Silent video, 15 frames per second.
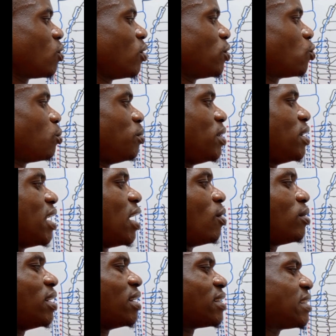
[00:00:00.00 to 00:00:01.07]
going to be now
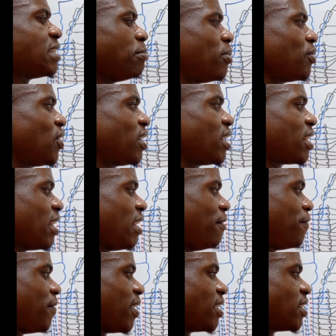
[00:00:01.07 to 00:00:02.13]
the sympathetic
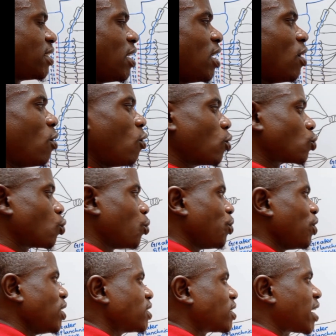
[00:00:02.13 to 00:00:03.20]
effect to
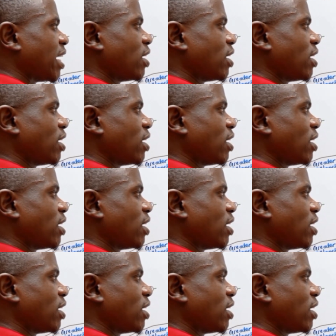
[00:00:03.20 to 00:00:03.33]
these